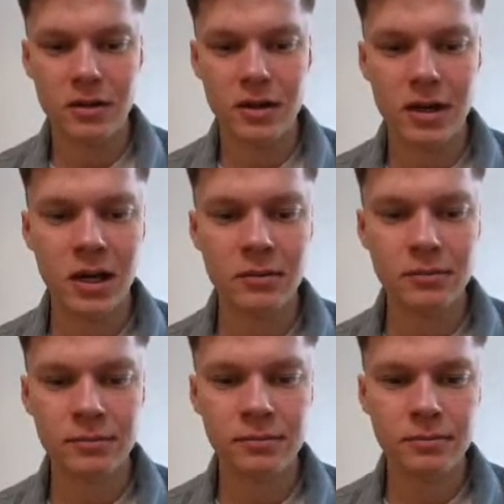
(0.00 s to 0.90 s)

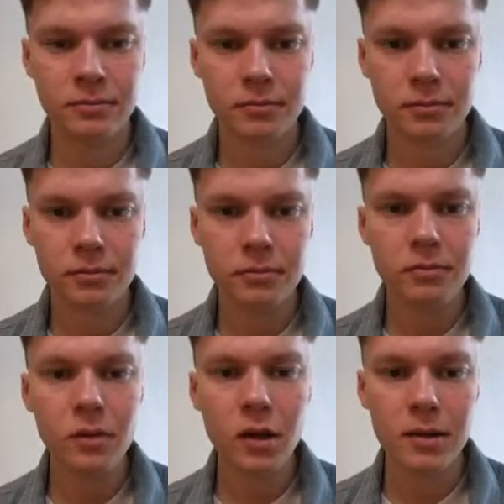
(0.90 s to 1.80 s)

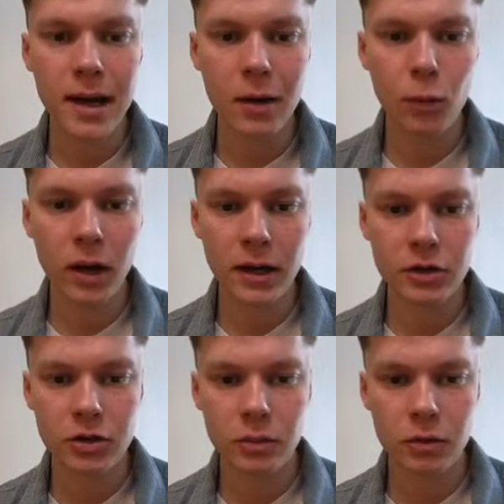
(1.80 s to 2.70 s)
Now we
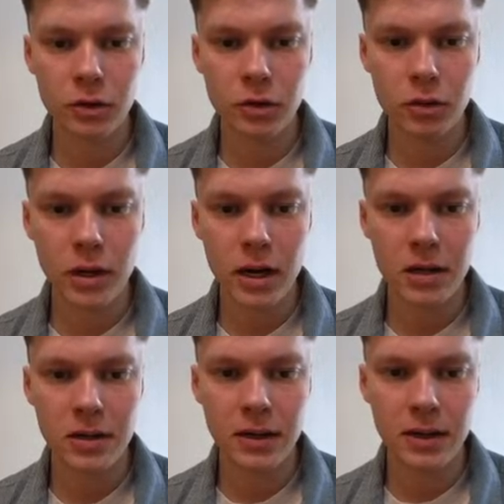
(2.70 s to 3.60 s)
actually want to go
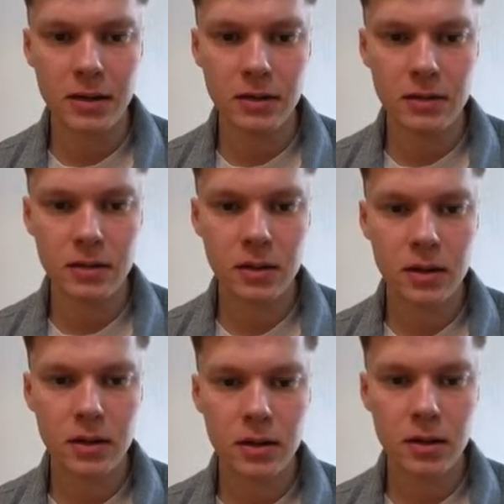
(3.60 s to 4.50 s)
ahead and
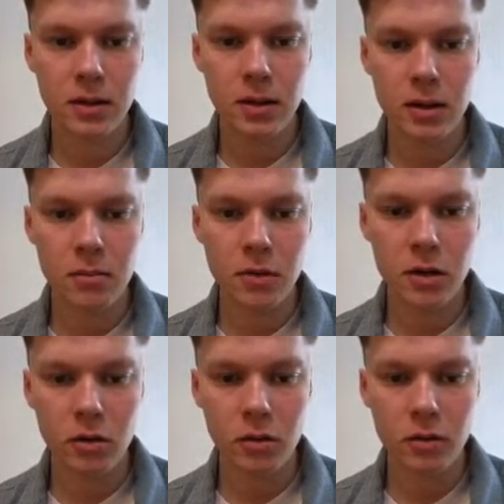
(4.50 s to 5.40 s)
emit
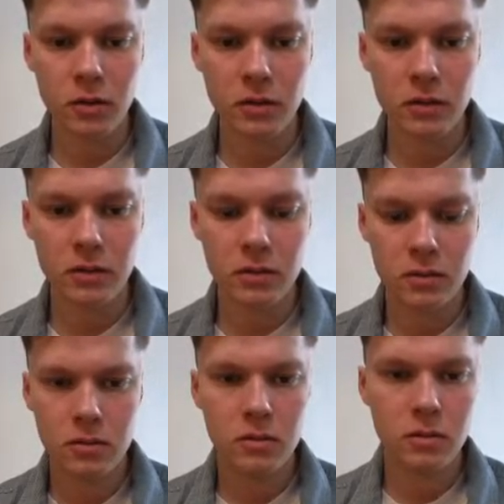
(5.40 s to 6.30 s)
all this
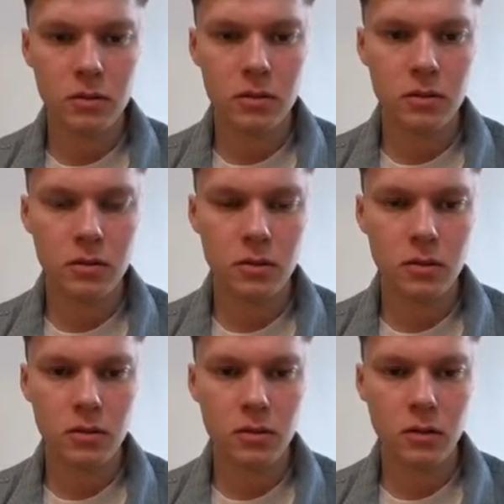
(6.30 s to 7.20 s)

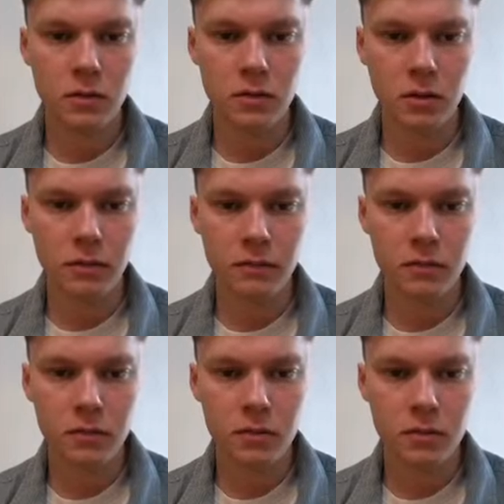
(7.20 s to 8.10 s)
stuff,
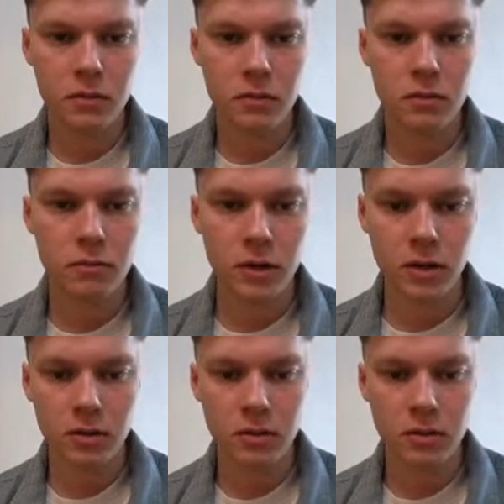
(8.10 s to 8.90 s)
right?